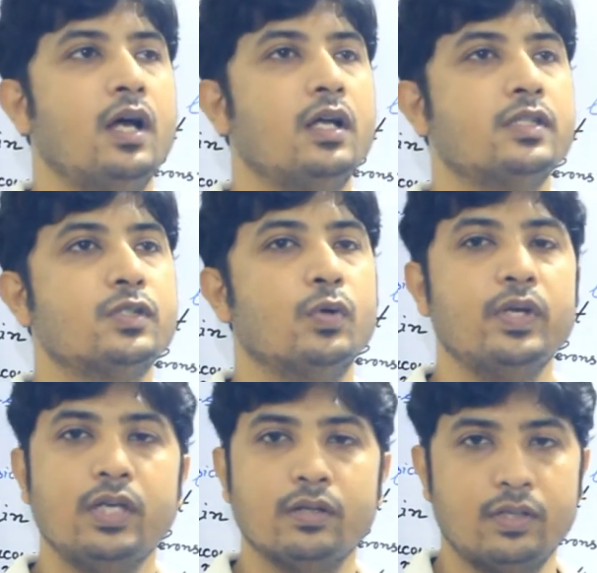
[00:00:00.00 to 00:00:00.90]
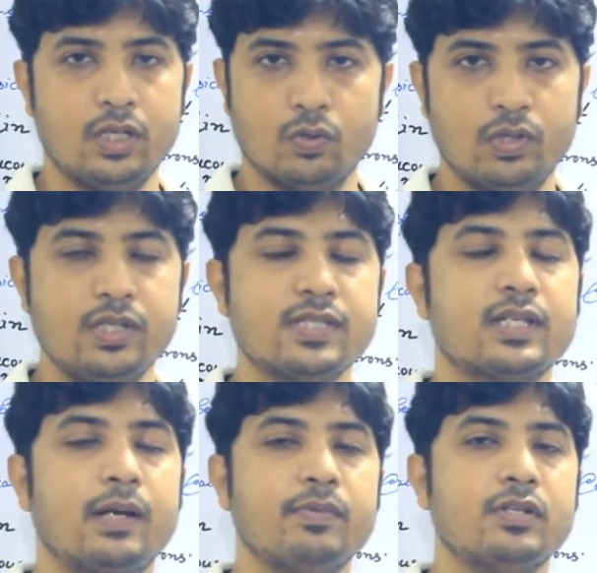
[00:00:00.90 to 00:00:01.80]
So, E. coli is a
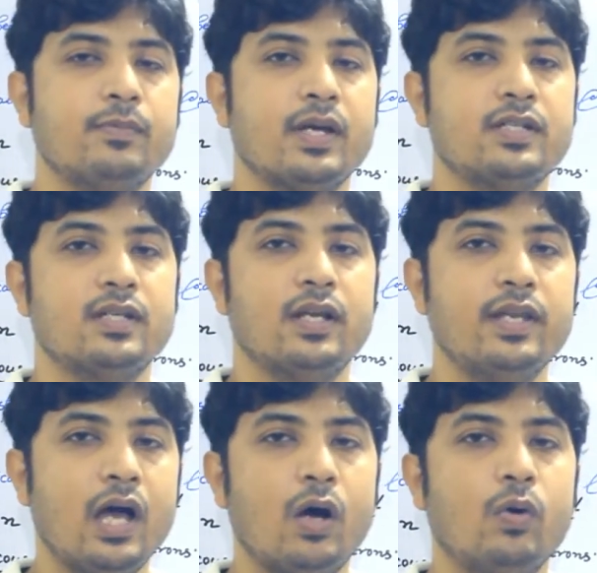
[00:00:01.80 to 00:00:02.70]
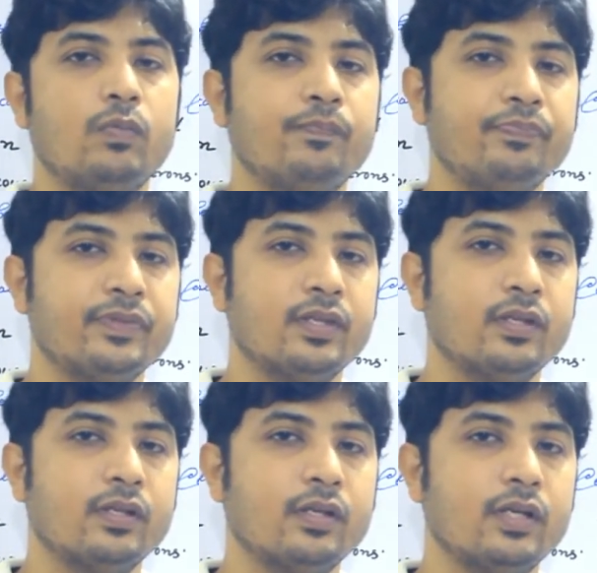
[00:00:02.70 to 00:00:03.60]
gram-negative bacteria. Now,
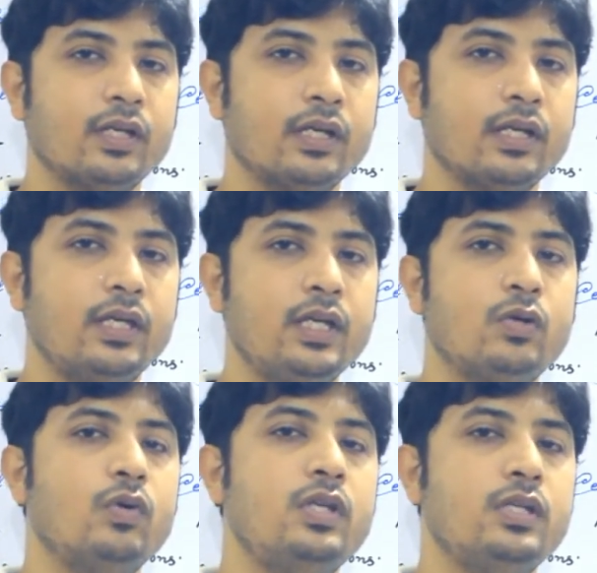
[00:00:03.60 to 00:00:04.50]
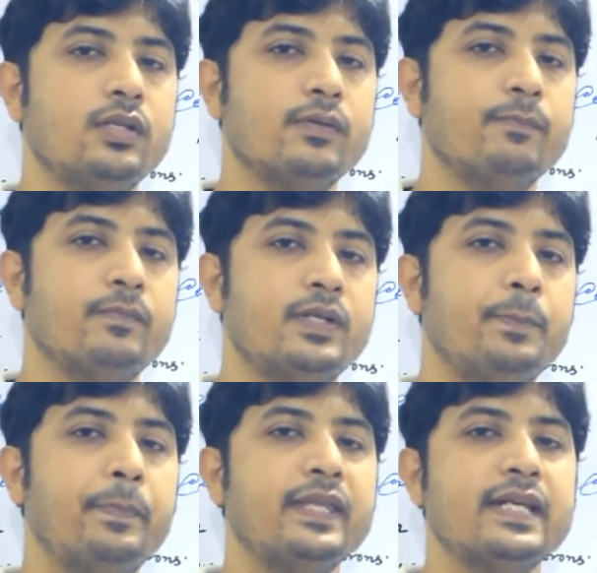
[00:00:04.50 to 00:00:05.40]
E. coli
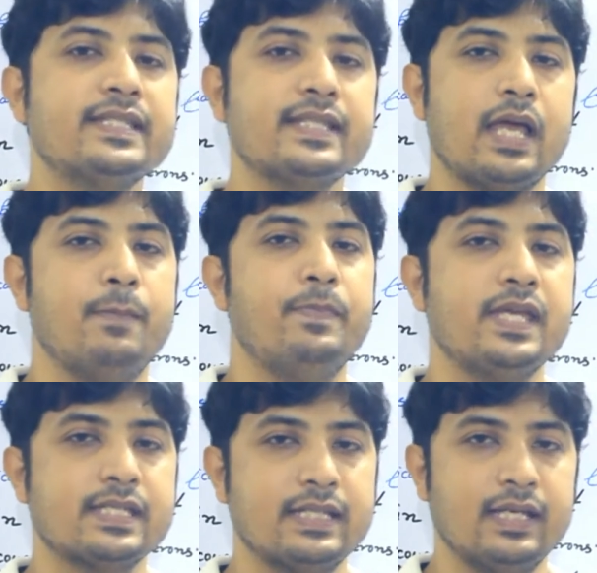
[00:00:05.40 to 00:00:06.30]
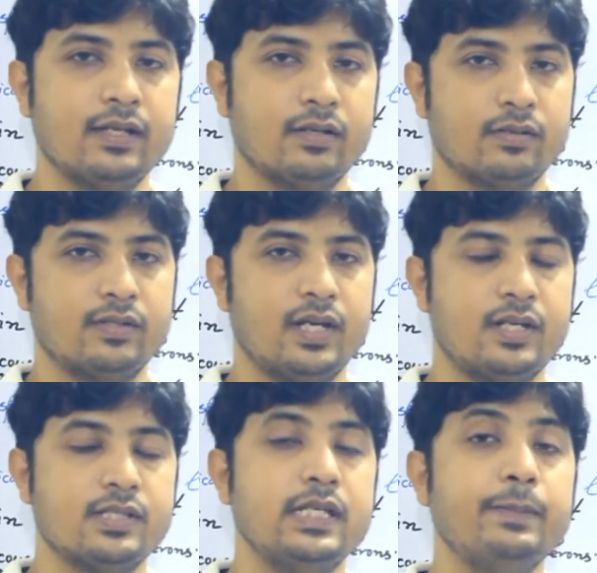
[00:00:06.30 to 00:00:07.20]
represents LPS layer, that
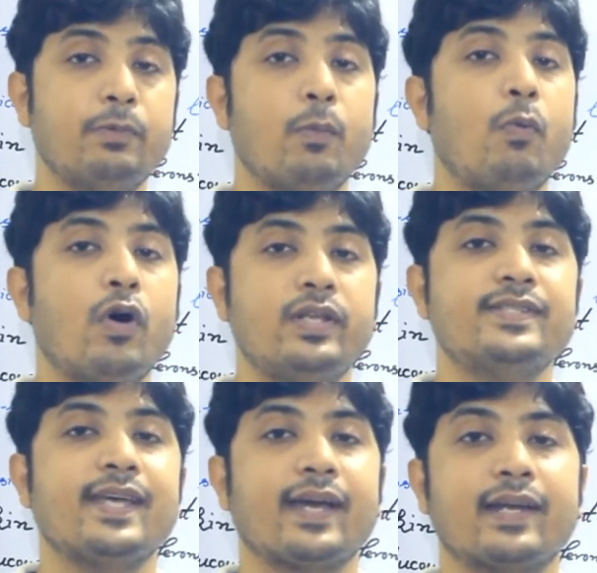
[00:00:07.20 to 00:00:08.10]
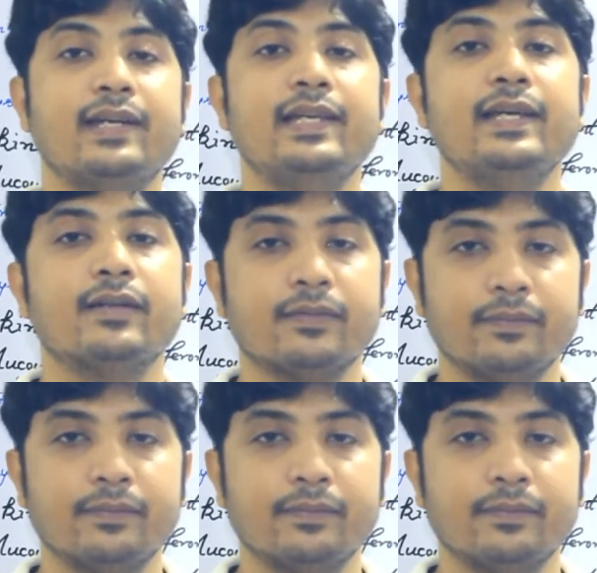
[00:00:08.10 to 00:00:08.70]
is lipopolysaccharide layer.